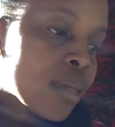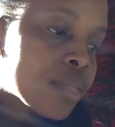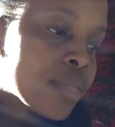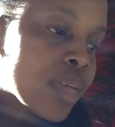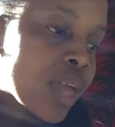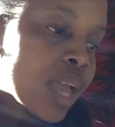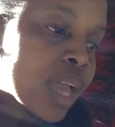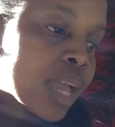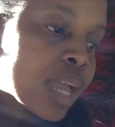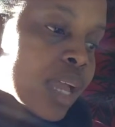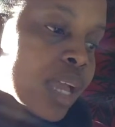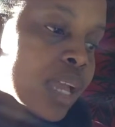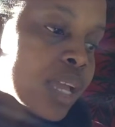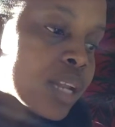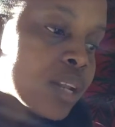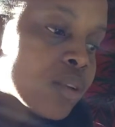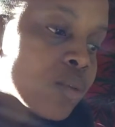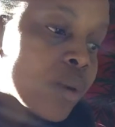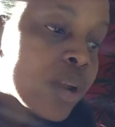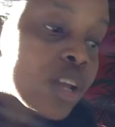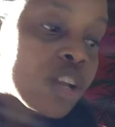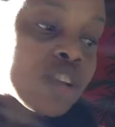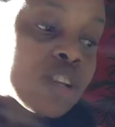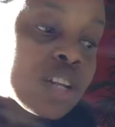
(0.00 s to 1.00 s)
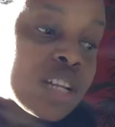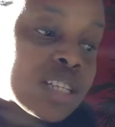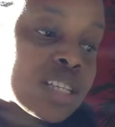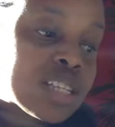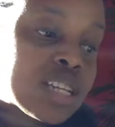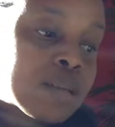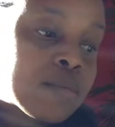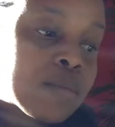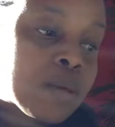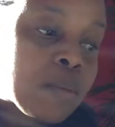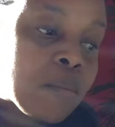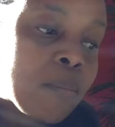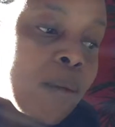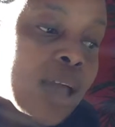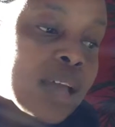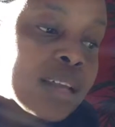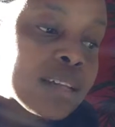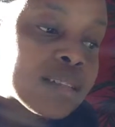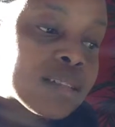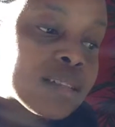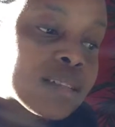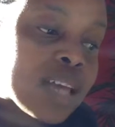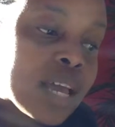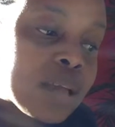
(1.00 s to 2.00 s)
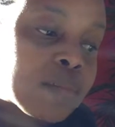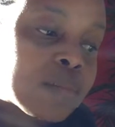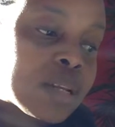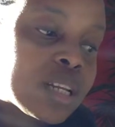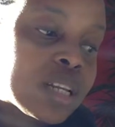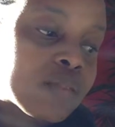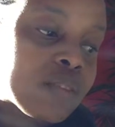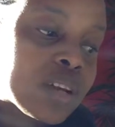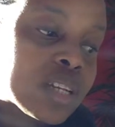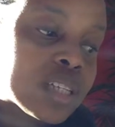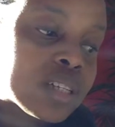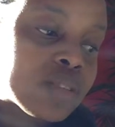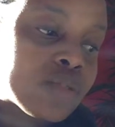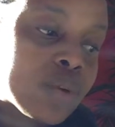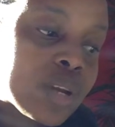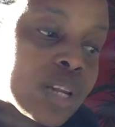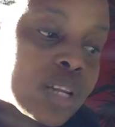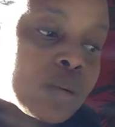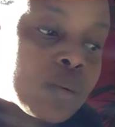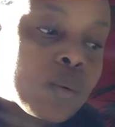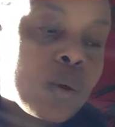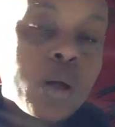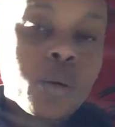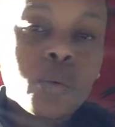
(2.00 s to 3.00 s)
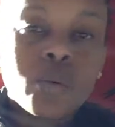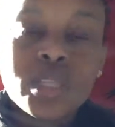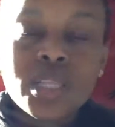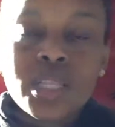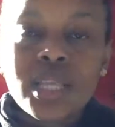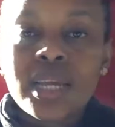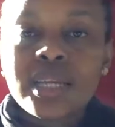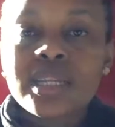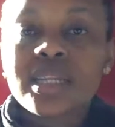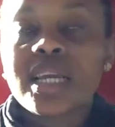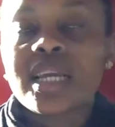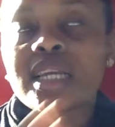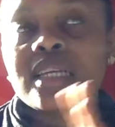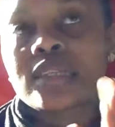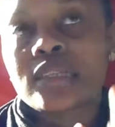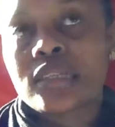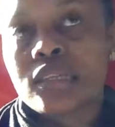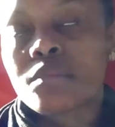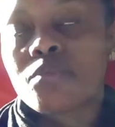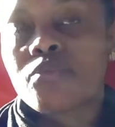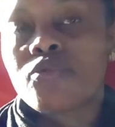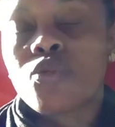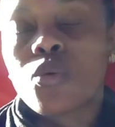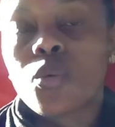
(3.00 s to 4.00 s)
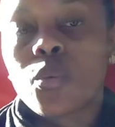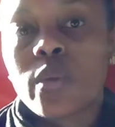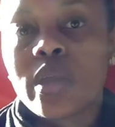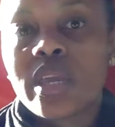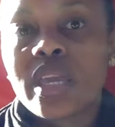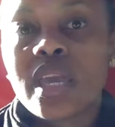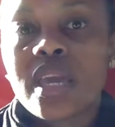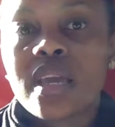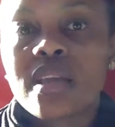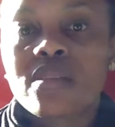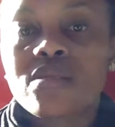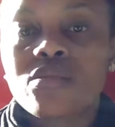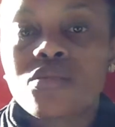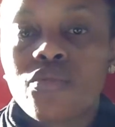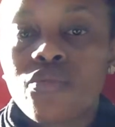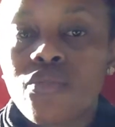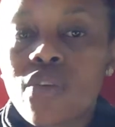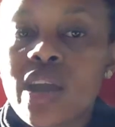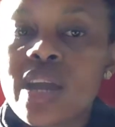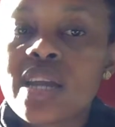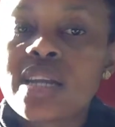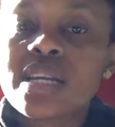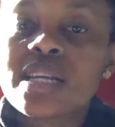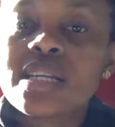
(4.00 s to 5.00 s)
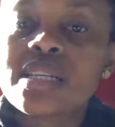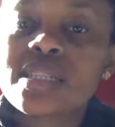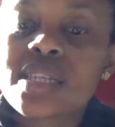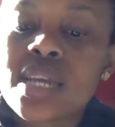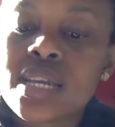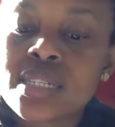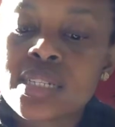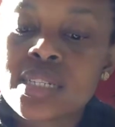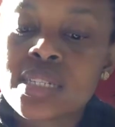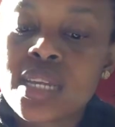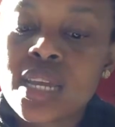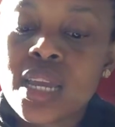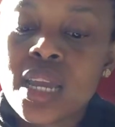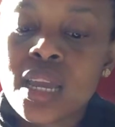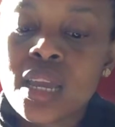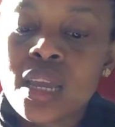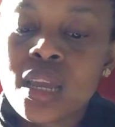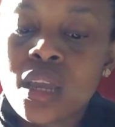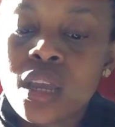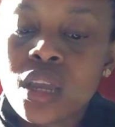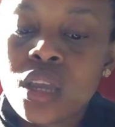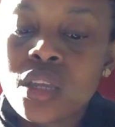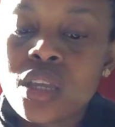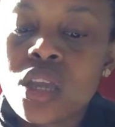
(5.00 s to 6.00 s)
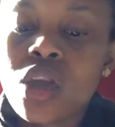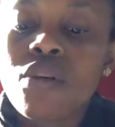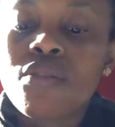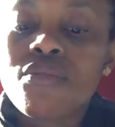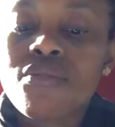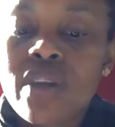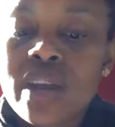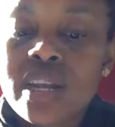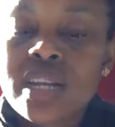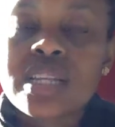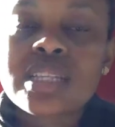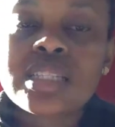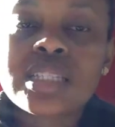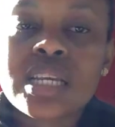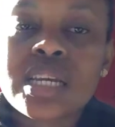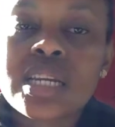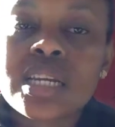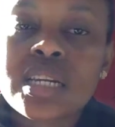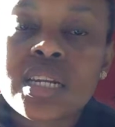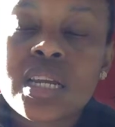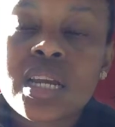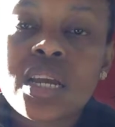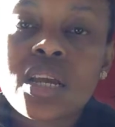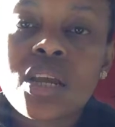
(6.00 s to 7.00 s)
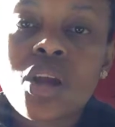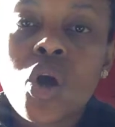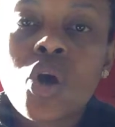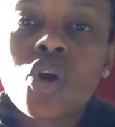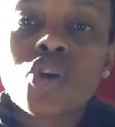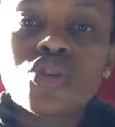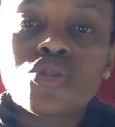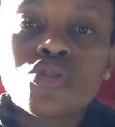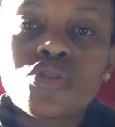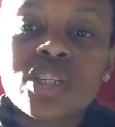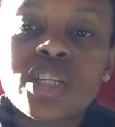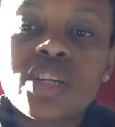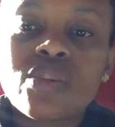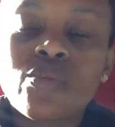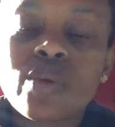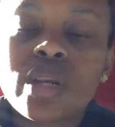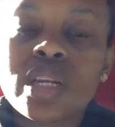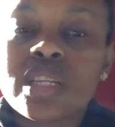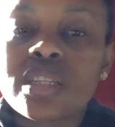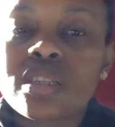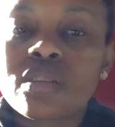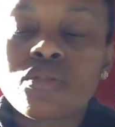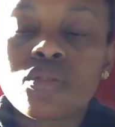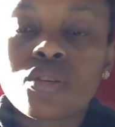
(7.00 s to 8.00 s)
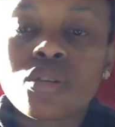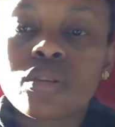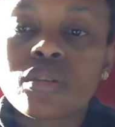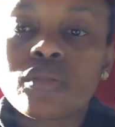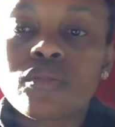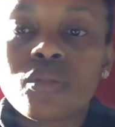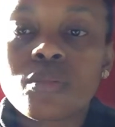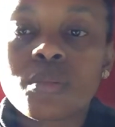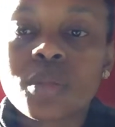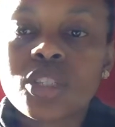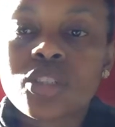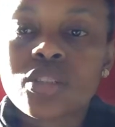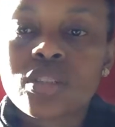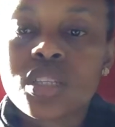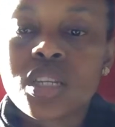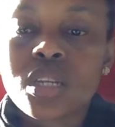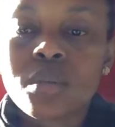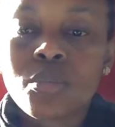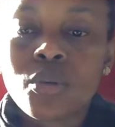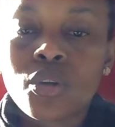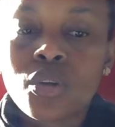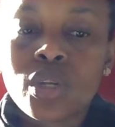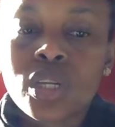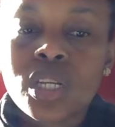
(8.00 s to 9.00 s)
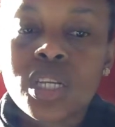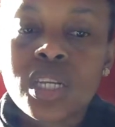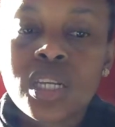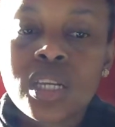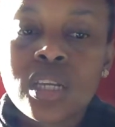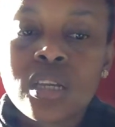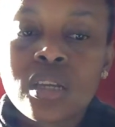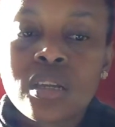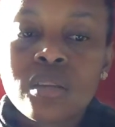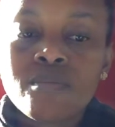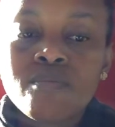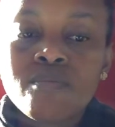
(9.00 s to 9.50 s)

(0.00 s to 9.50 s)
Then regular sleeping patterns, I believe I did really well with that, except for weekends. Friday and Saturday are usually really difficult for me to sleep early.